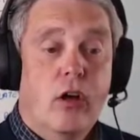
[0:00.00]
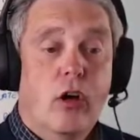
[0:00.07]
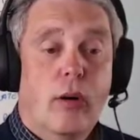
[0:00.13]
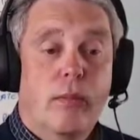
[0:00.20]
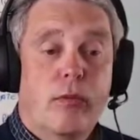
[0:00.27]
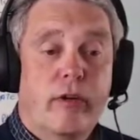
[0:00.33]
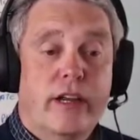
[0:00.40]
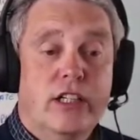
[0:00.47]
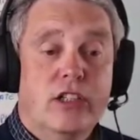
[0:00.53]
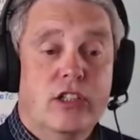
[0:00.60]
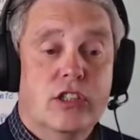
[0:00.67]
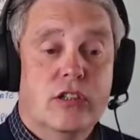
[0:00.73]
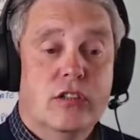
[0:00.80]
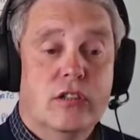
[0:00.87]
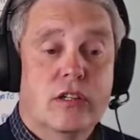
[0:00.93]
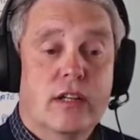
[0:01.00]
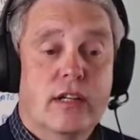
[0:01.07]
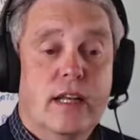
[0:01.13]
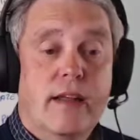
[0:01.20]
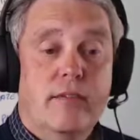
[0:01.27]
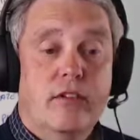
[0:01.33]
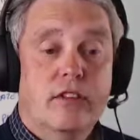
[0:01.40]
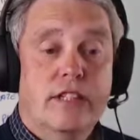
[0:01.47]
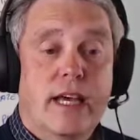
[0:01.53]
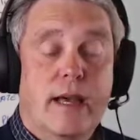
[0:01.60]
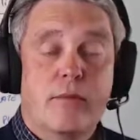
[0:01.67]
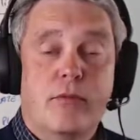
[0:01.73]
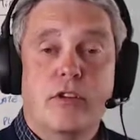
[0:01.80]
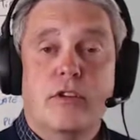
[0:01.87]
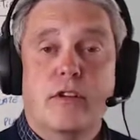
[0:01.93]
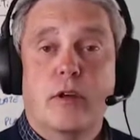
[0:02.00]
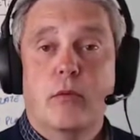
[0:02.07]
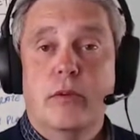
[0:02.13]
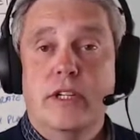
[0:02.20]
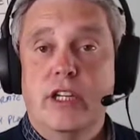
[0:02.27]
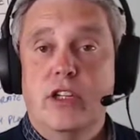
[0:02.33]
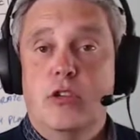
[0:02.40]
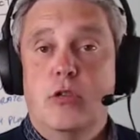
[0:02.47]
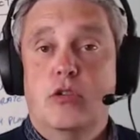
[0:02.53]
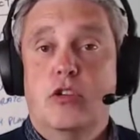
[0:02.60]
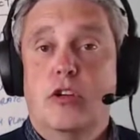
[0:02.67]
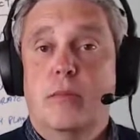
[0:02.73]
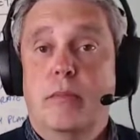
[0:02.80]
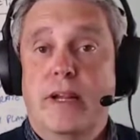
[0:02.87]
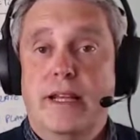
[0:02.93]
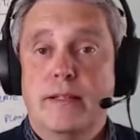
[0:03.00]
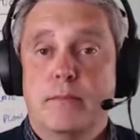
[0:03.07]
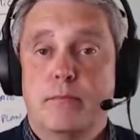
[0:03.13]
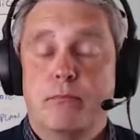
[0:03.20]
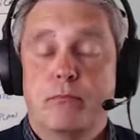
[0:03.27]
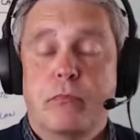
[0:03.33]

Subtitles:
operational level tabs that we need you to complete.